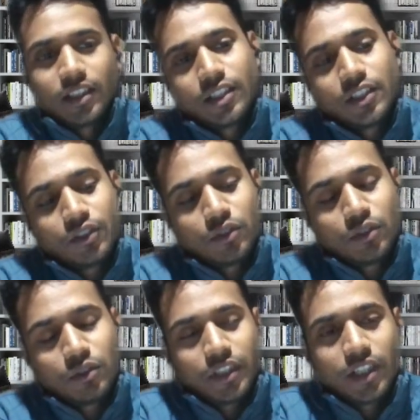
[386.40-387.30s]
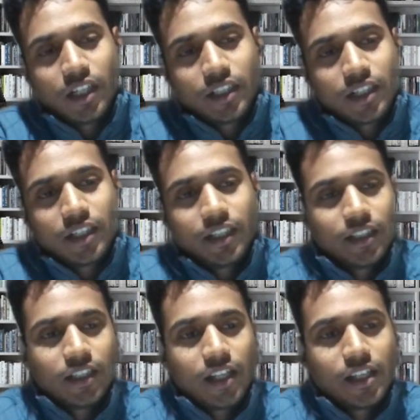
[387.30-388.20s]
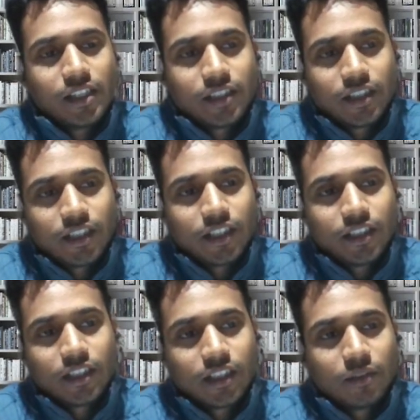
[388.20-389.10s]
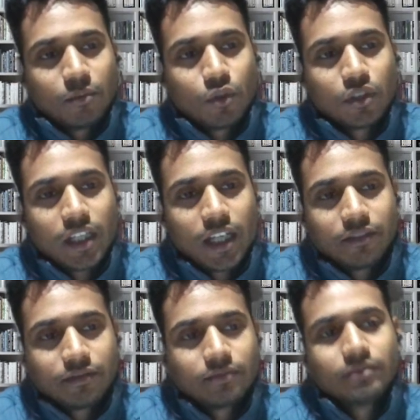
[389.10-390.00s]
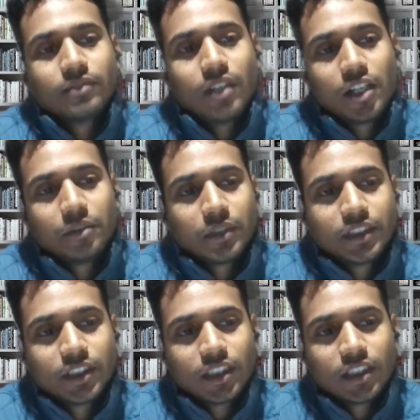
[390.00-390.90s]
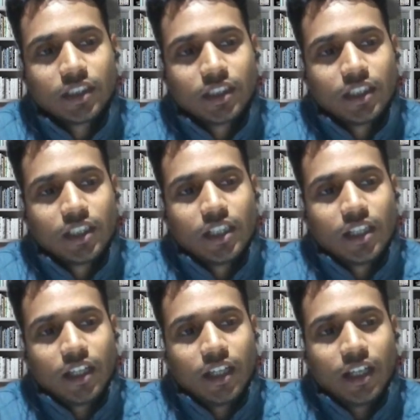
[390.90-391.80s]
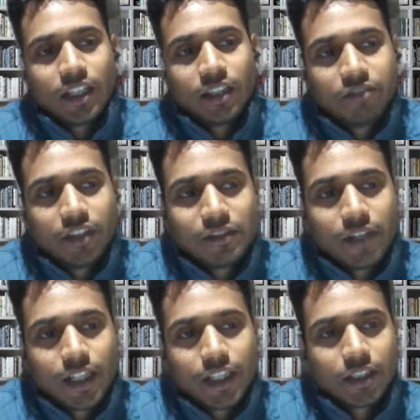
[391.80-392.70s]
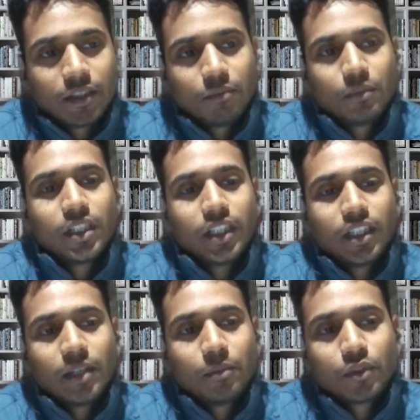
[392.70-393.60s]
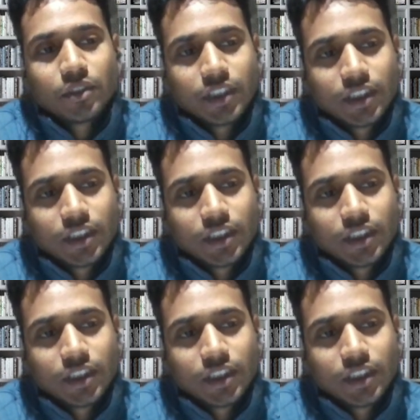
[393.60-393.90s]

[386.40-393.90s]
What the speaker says: So in alternator and in generator, both have armature and field winding, but in opposite.